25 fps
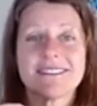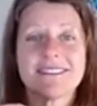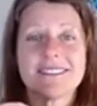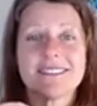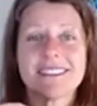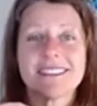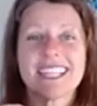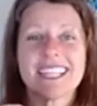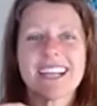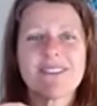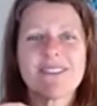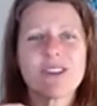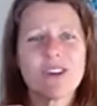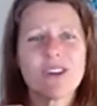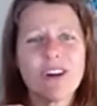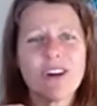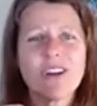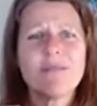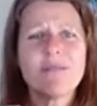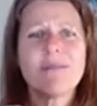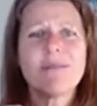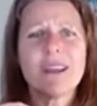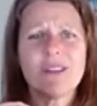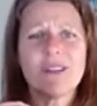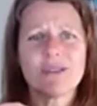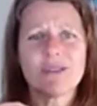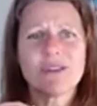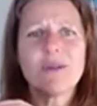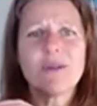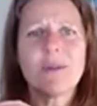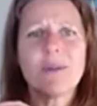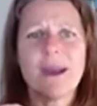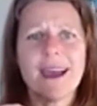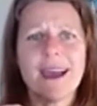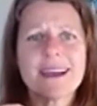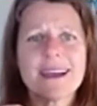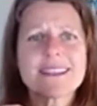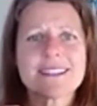that have gotten me through
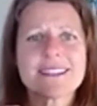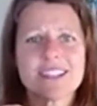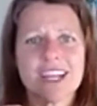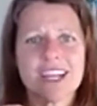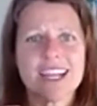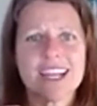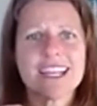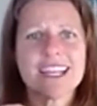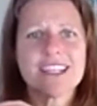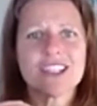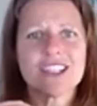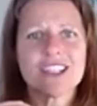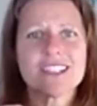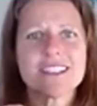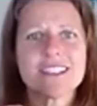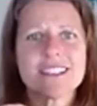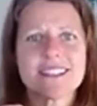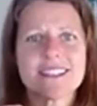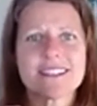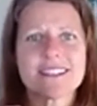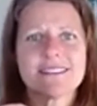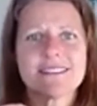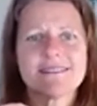past challenges.